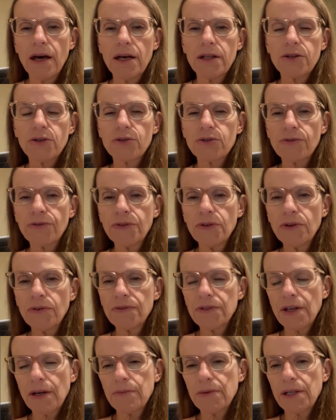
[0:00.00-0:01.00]
There are a few
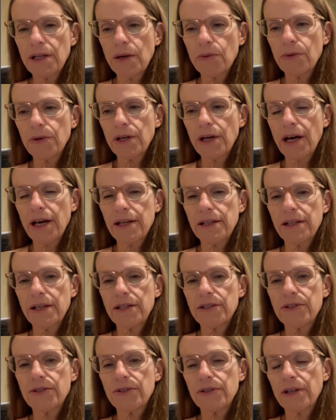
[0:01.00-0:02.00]
of them that I want to
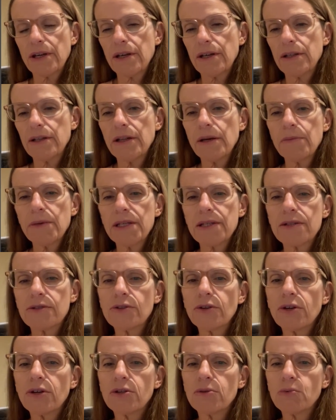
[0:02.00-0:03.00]
highlight today. Let me
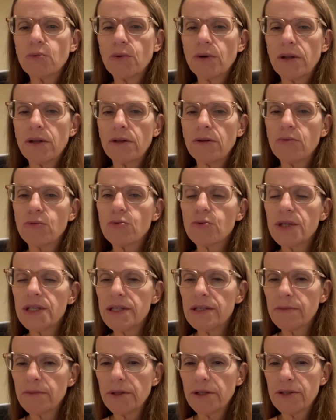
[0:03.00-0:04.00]
start with
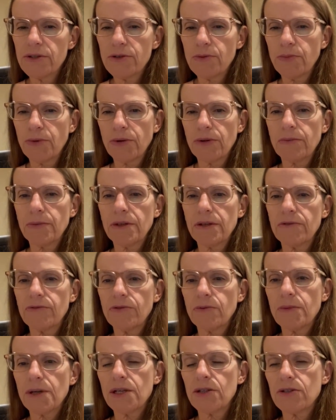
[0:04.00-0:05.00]
reasonable and supportable
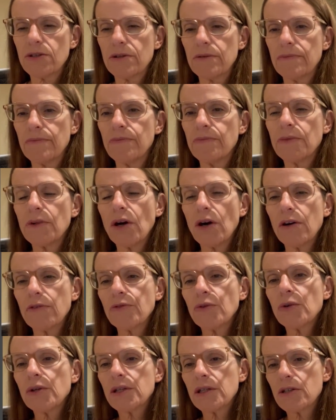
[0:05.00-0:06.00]
information. Now, I've
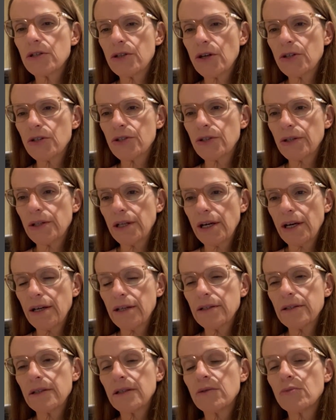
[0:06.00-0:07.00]
already touched on
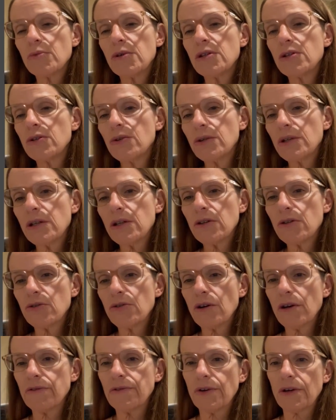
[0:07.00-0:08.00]
that, and we know that under
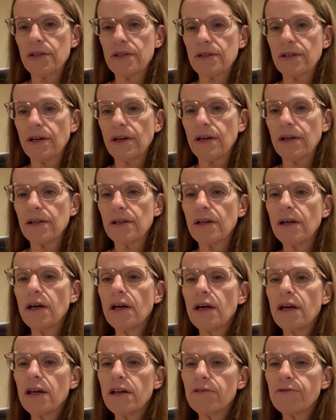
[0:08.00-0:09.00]
IFRS 9,
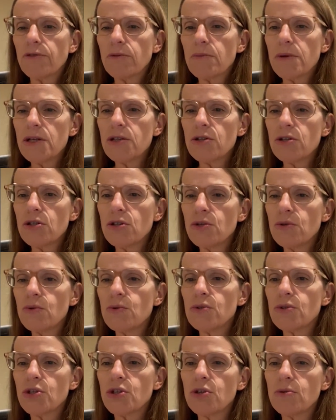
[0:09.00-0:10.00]
information
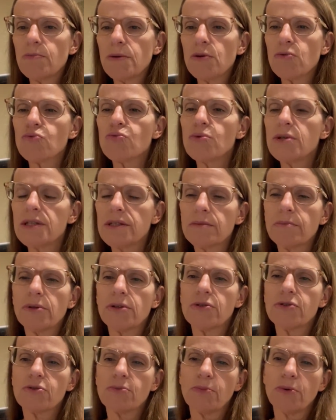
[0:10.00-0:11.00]
used should be reasonable
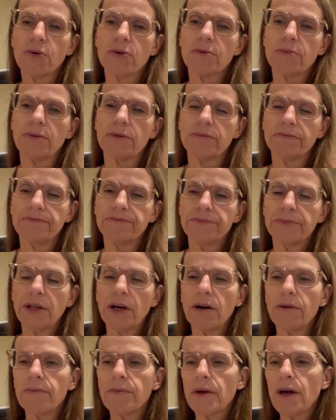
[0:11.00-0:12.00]
and supportable.
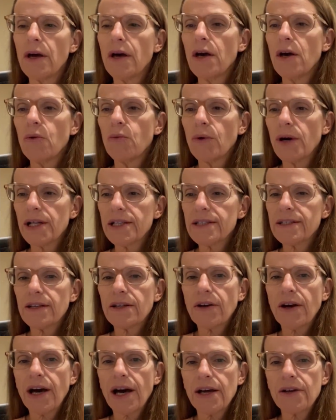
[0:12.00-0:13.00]
Now, whilst at
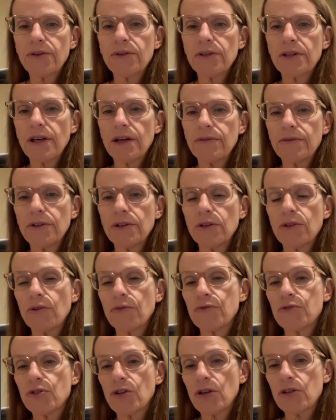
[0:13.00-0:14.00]
a higher level
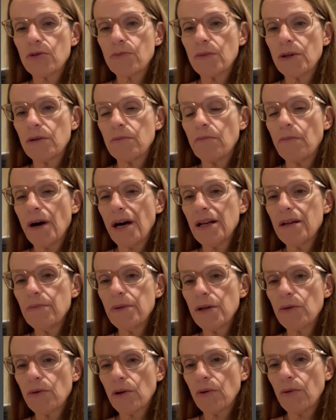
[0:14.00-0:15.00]
of judgment might
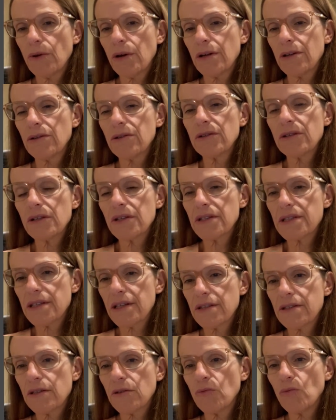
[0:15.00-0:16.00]
be required in
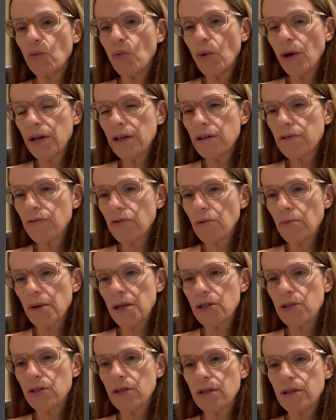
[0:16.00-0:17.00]
assessing what
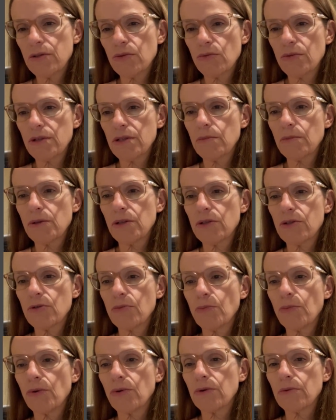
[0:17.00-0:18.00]
information is reasonable and
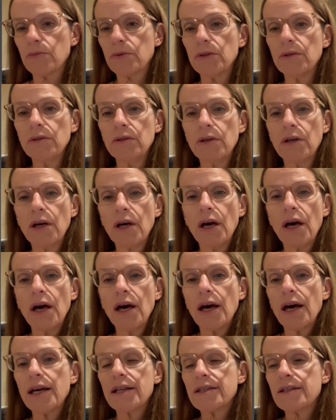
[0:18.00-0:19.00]
supportable,
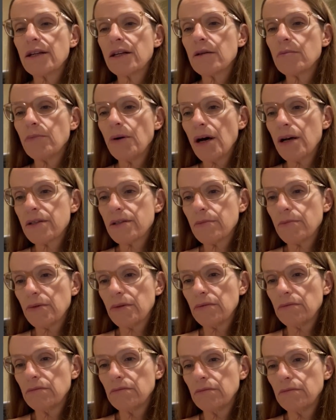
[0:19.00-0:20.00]
it's not
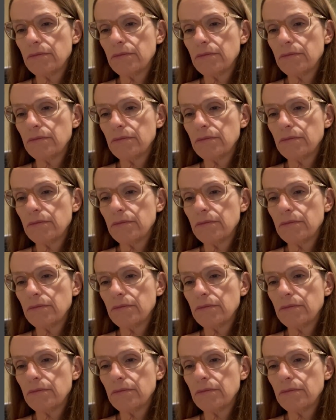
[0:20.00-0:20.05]
impossible.